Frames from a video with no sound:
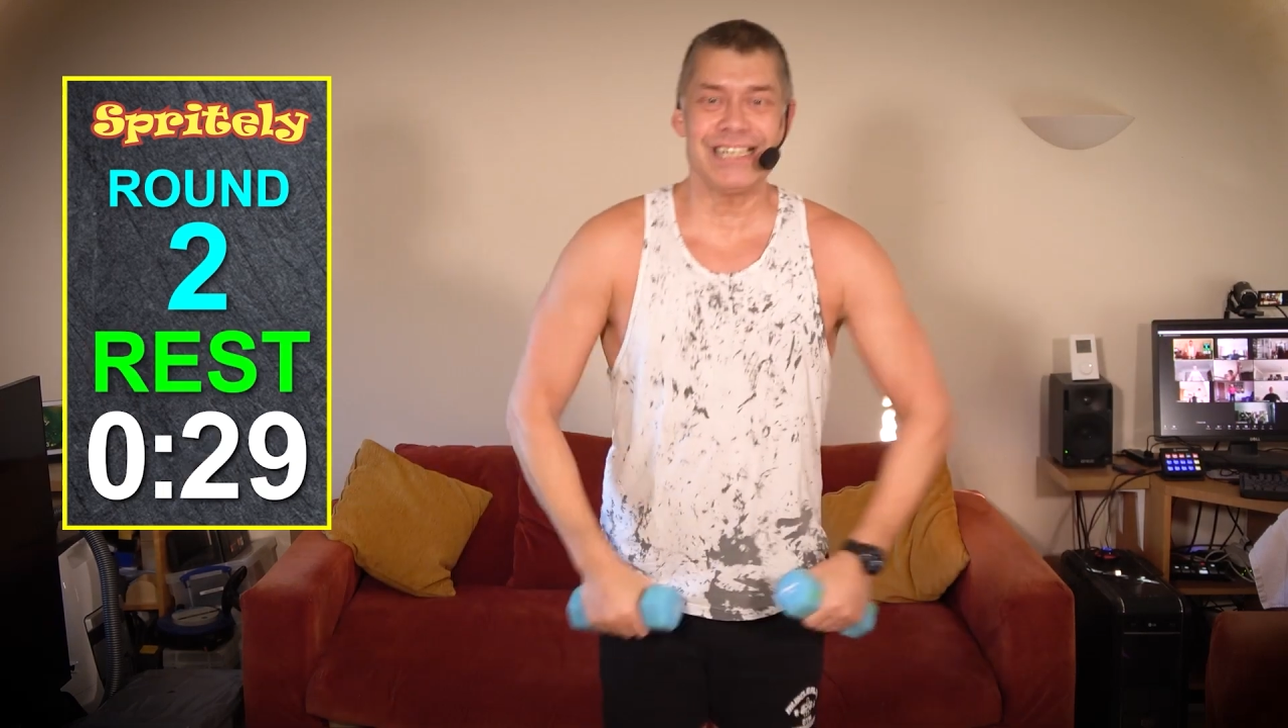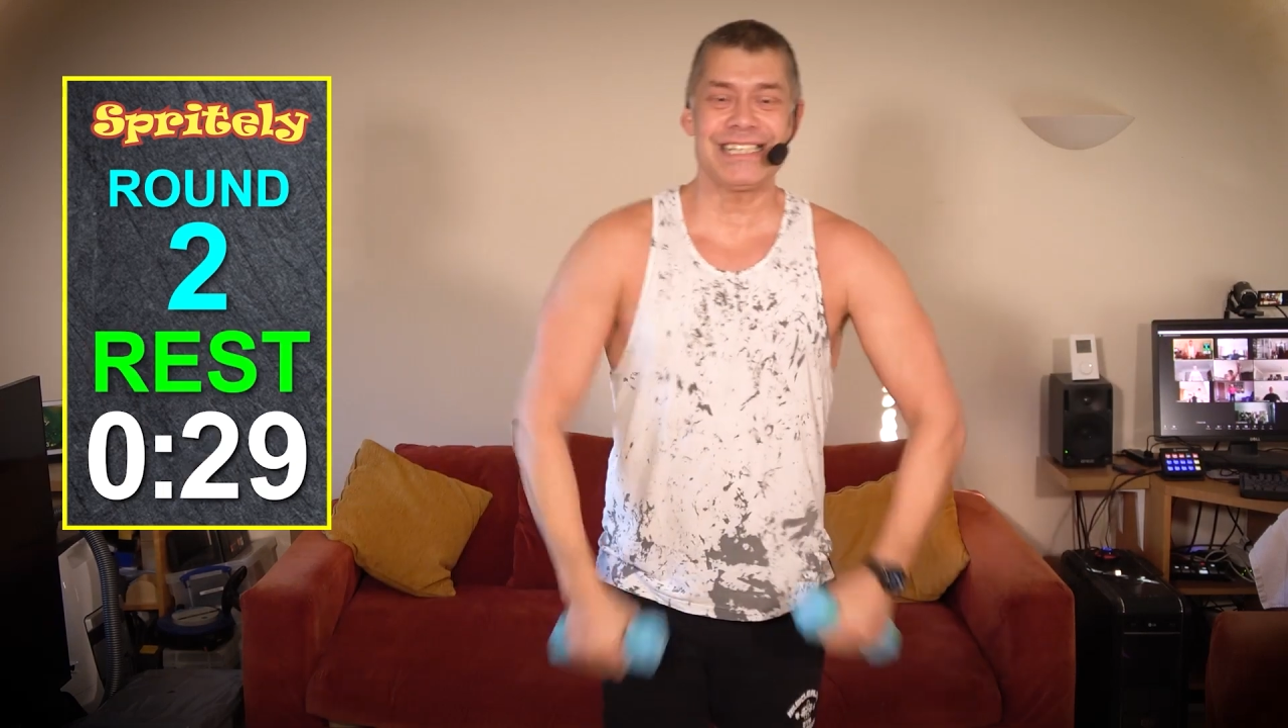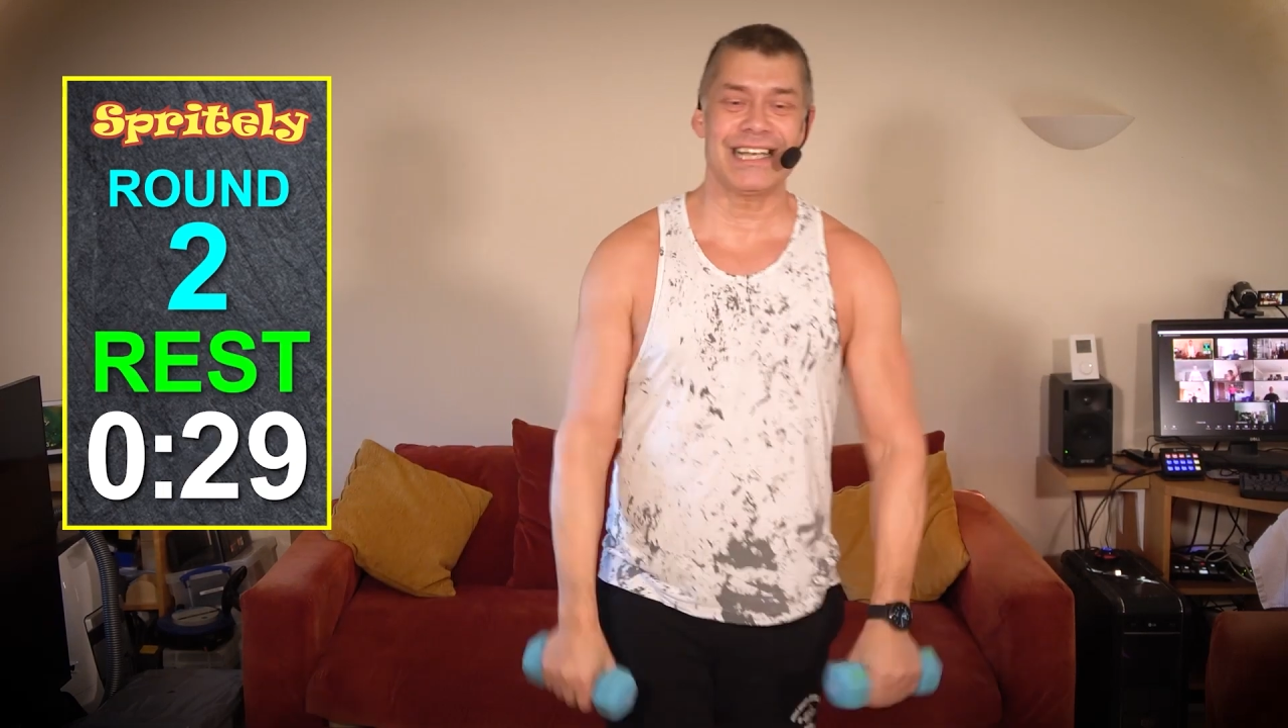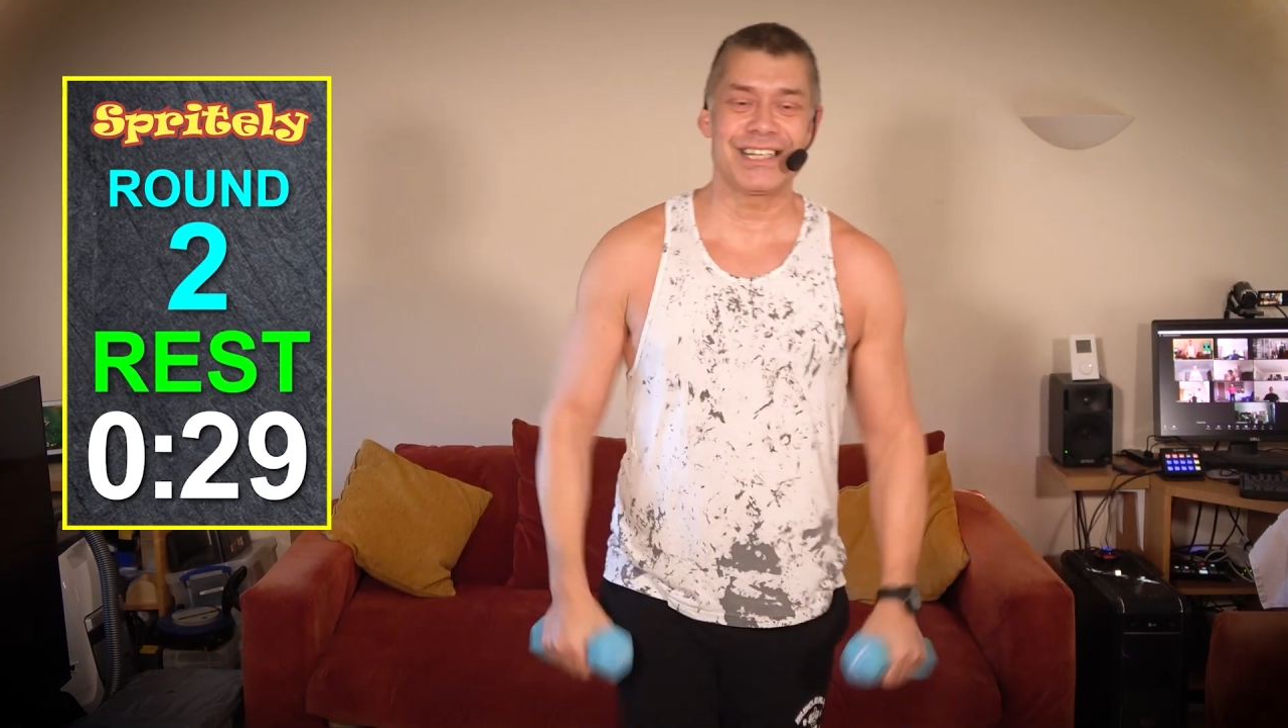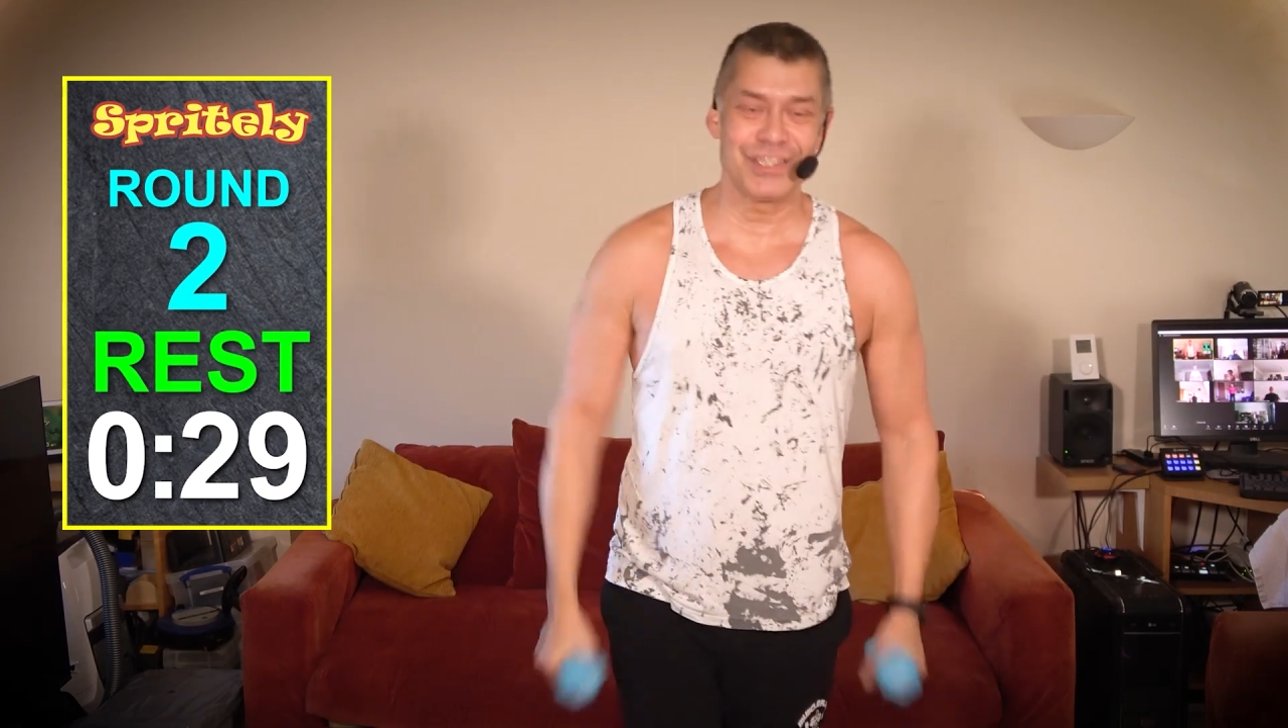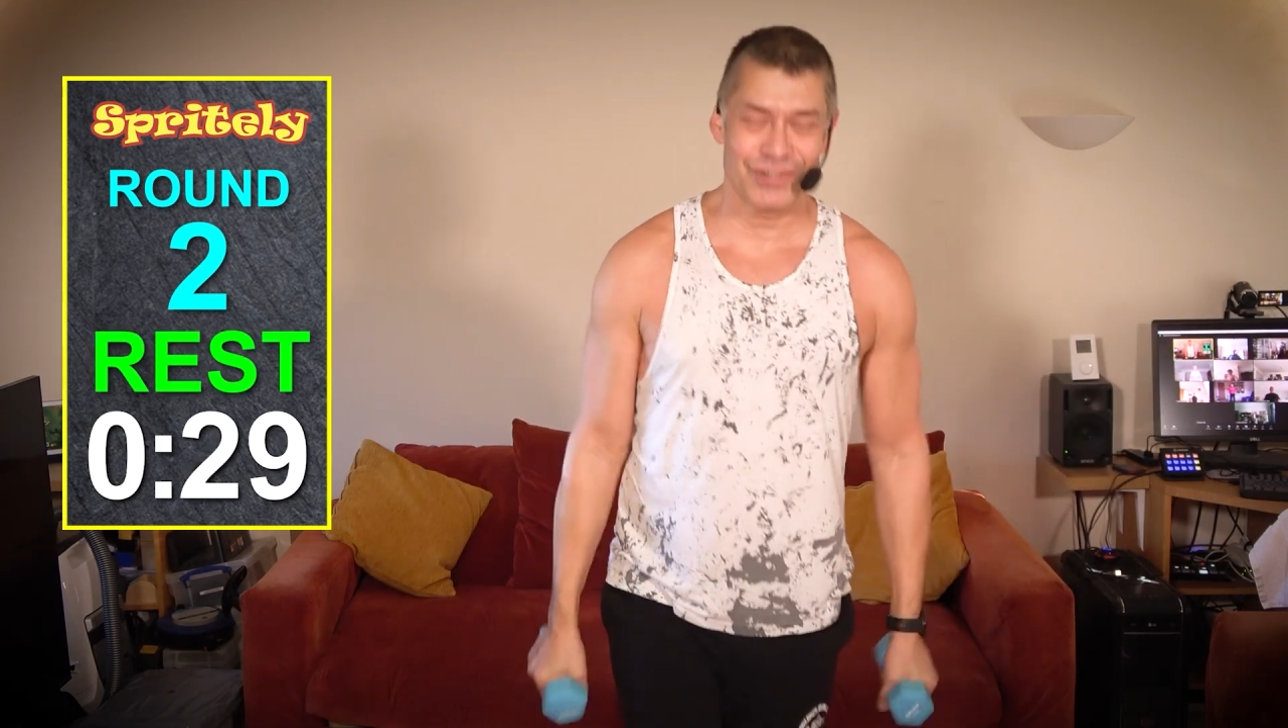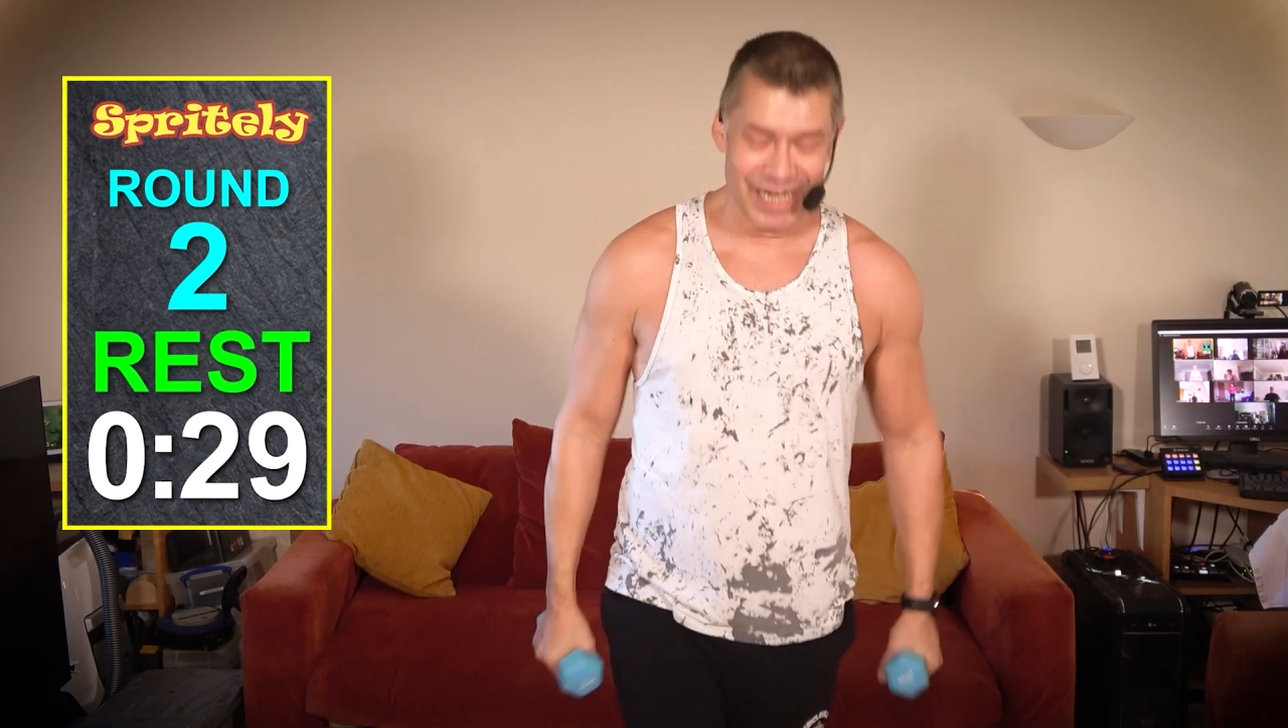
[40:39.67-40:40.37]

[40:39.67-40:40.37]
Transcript: seconds